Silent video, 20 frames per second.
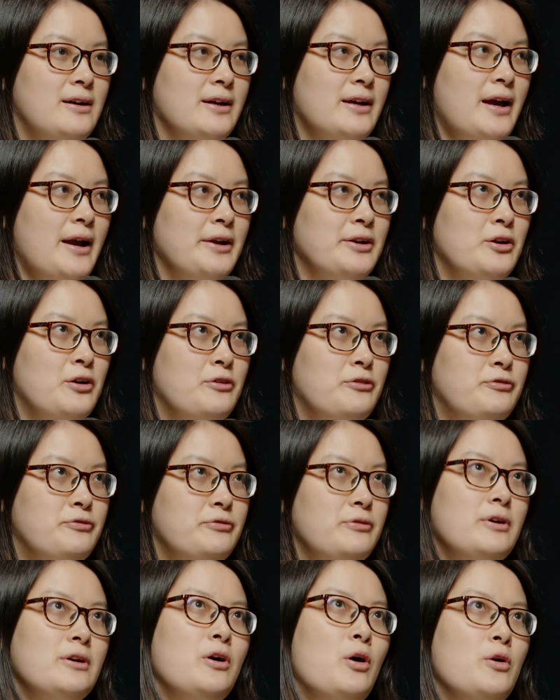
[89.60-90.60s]
kind
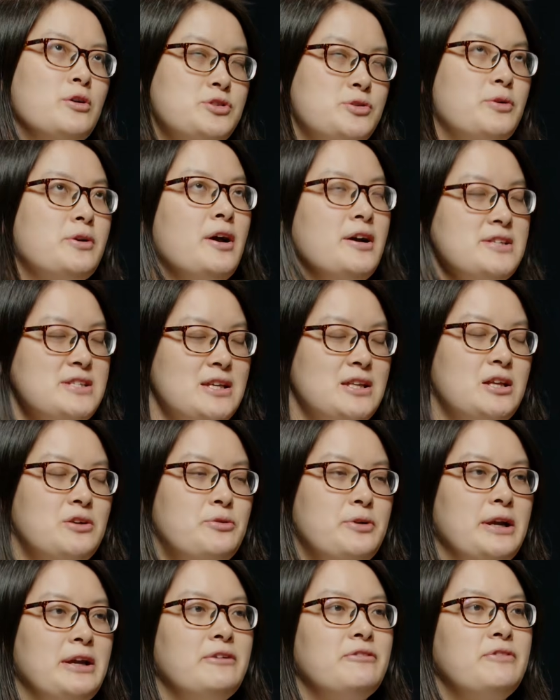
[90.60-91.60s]
of also
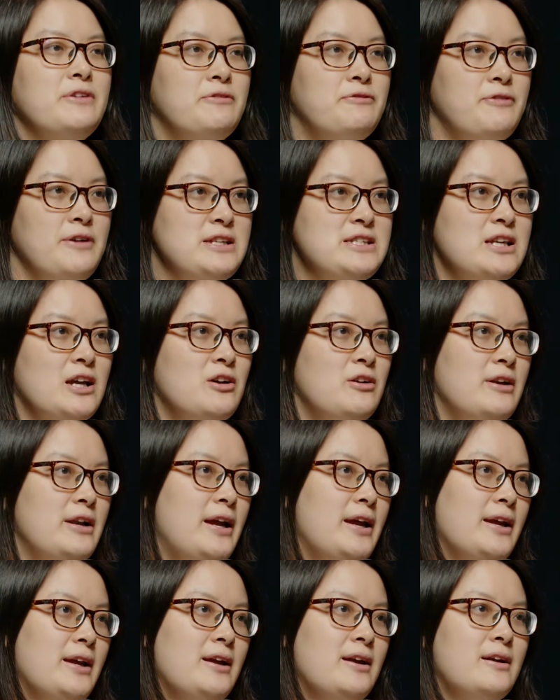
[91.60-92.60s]
considering for the physical
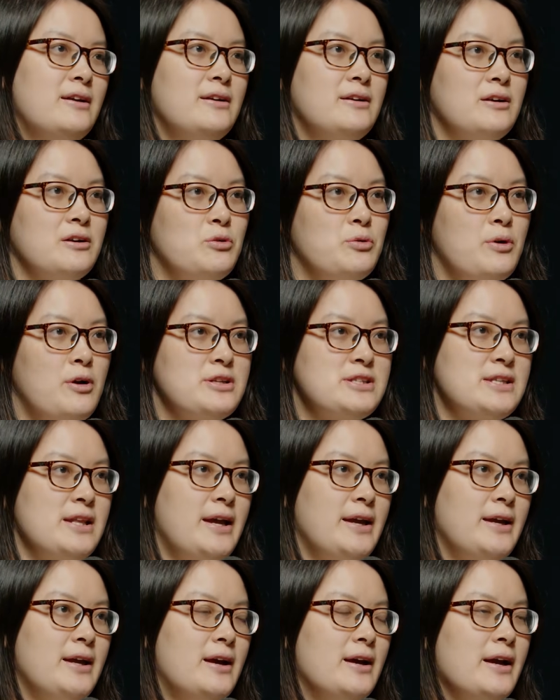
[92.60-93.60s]
layer, cross
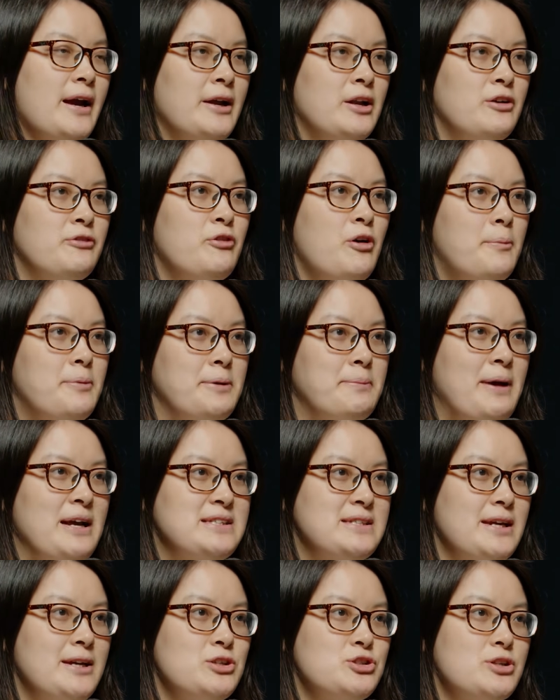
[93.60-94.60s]
layer kind of
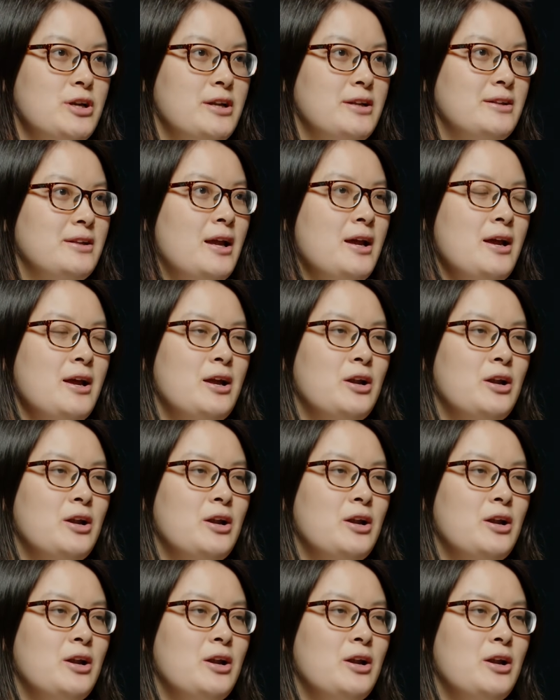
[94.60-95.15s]
optimization,